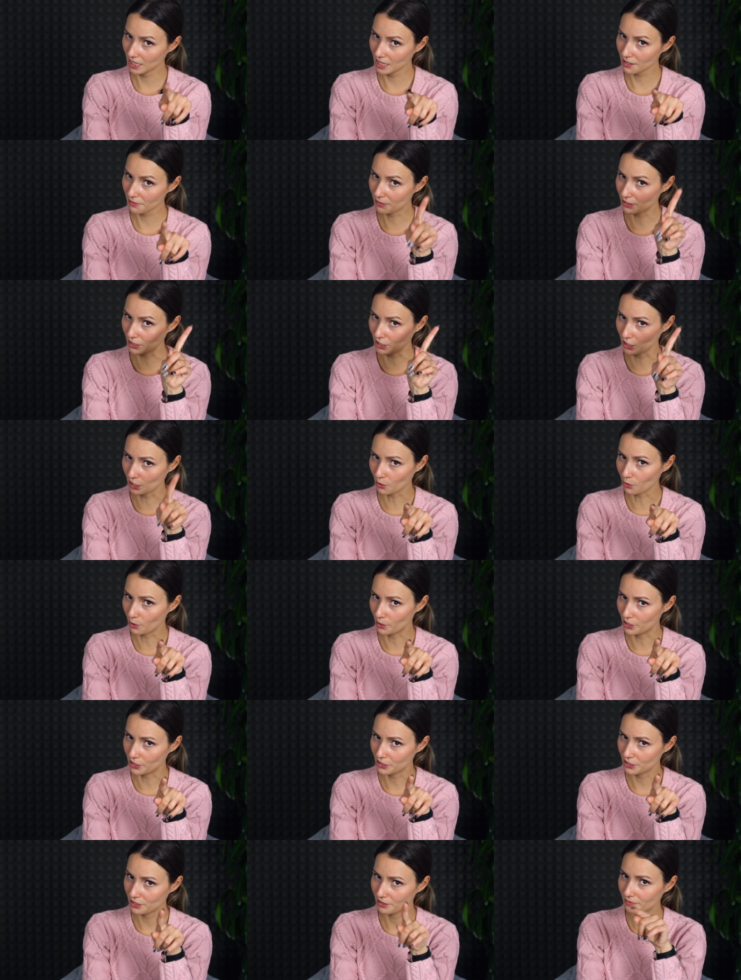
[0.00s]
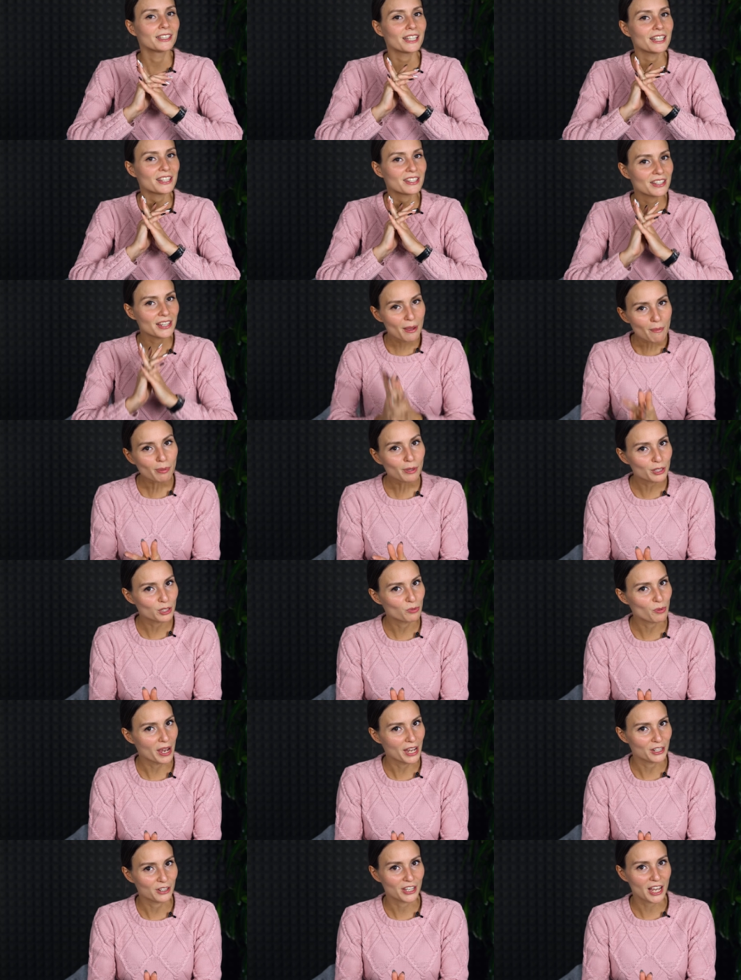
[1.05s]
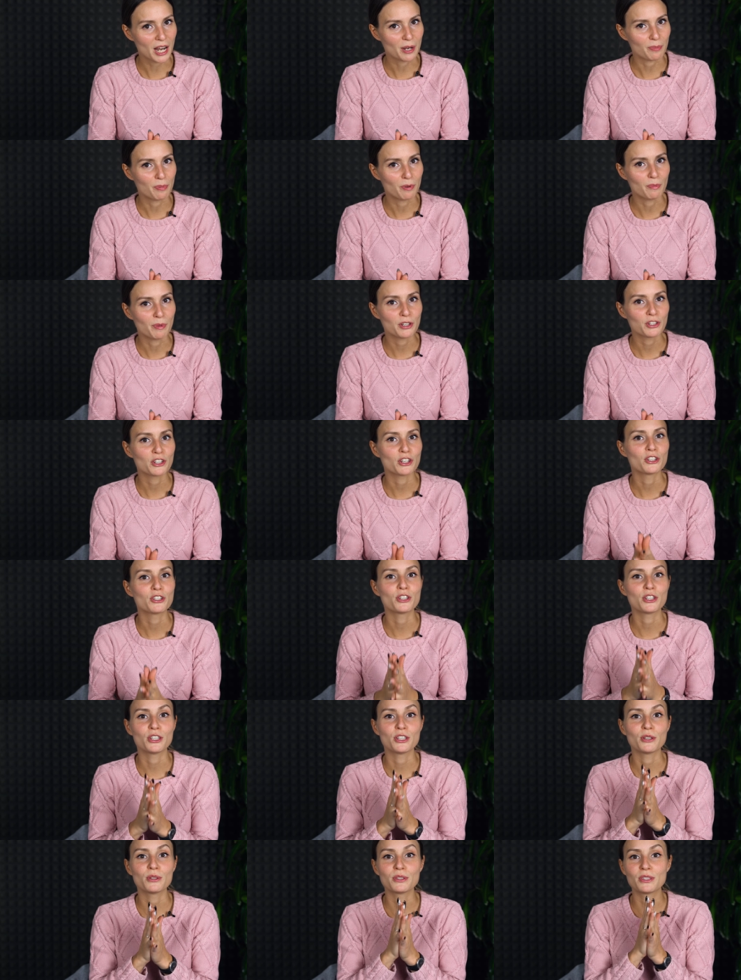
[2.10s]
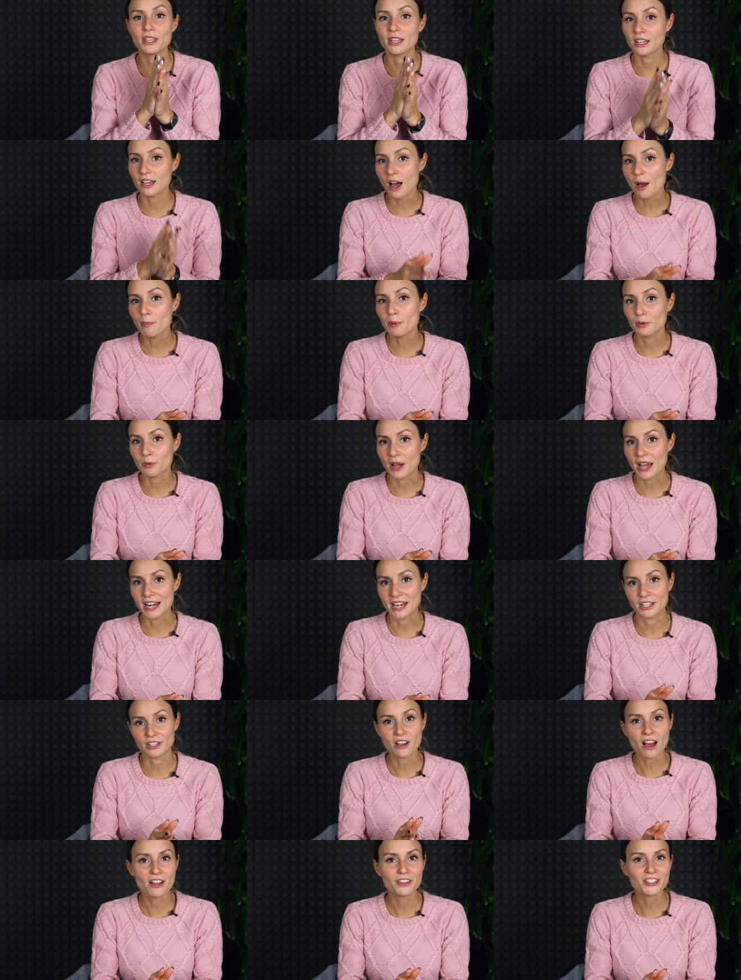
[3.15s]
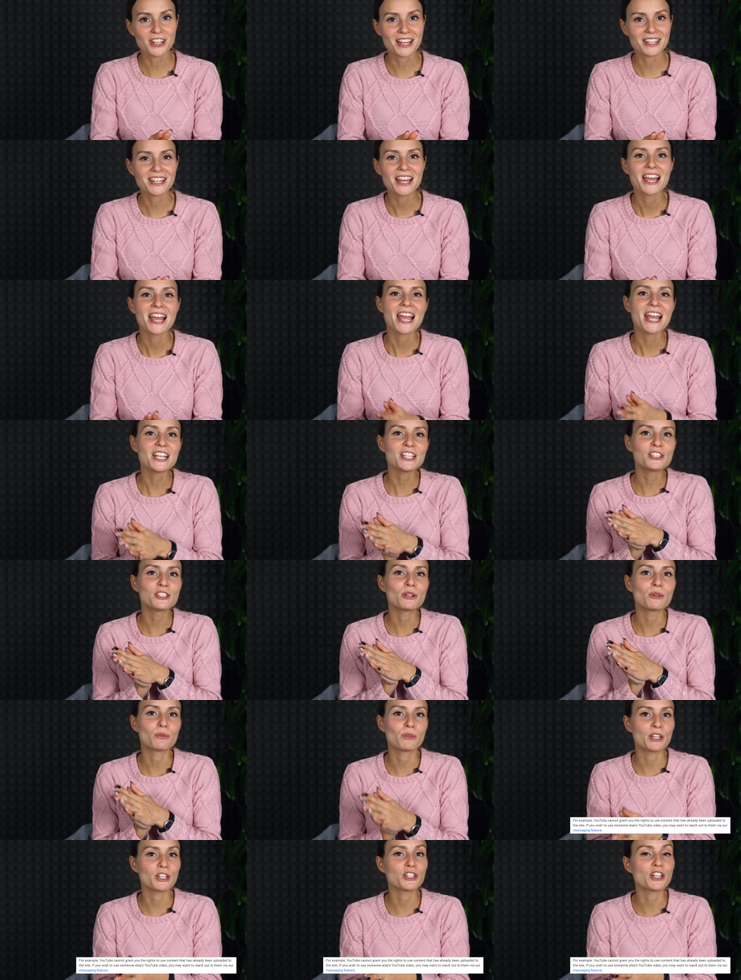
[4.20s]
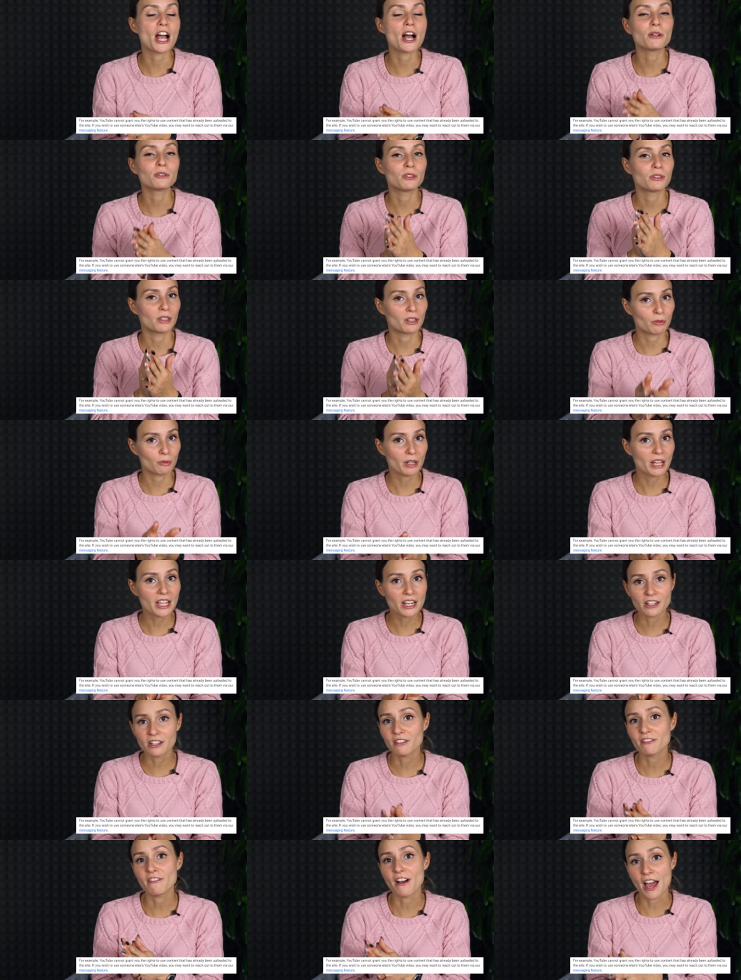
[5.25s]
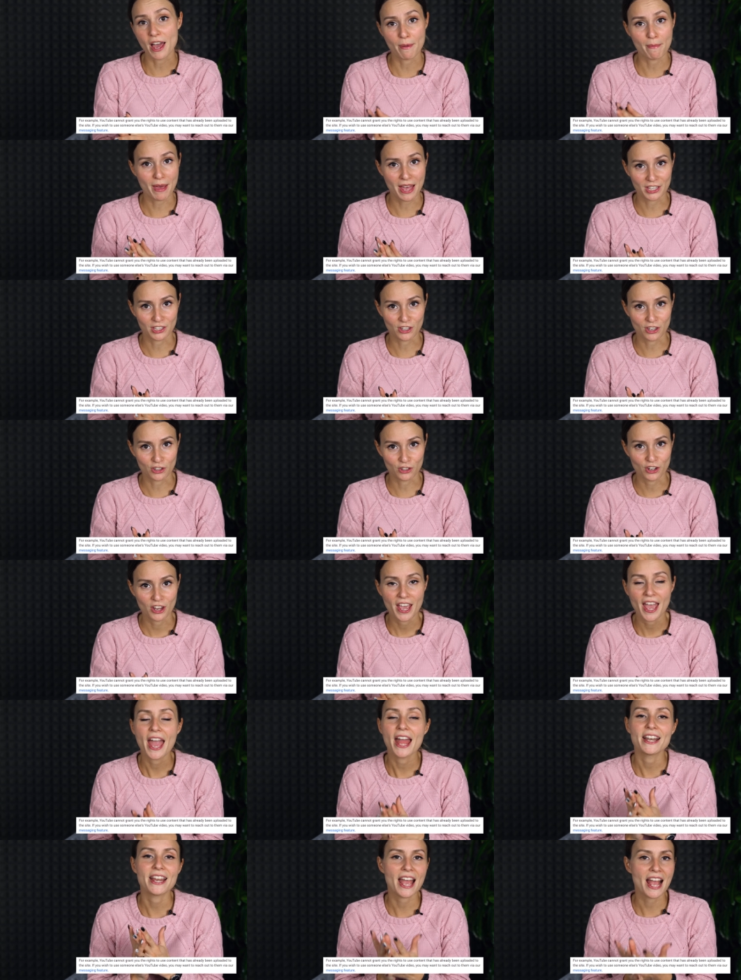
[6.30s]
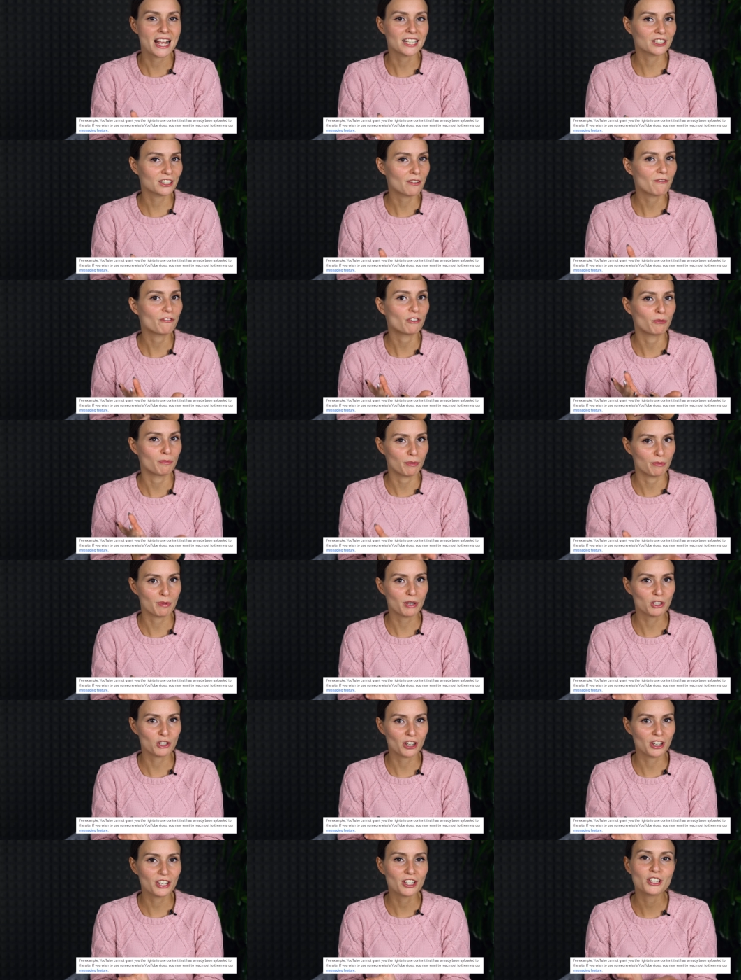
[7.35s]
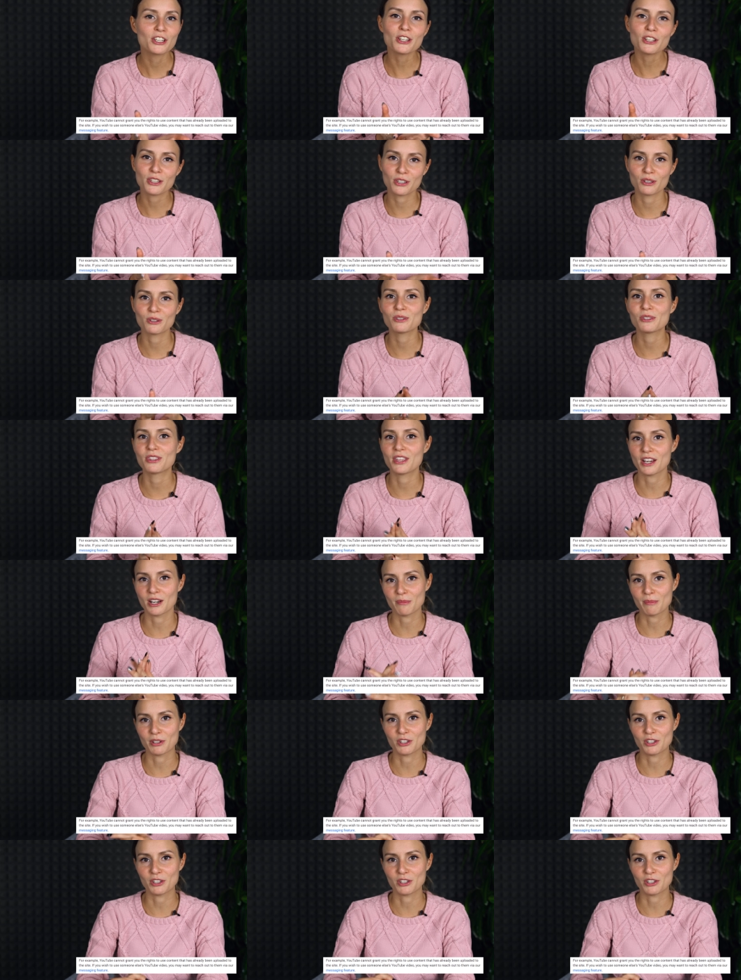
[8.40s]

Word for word: even yours. The simplest way to get permission to use the copyrighted content is to reach out to the creator via message and ask them for permission to use their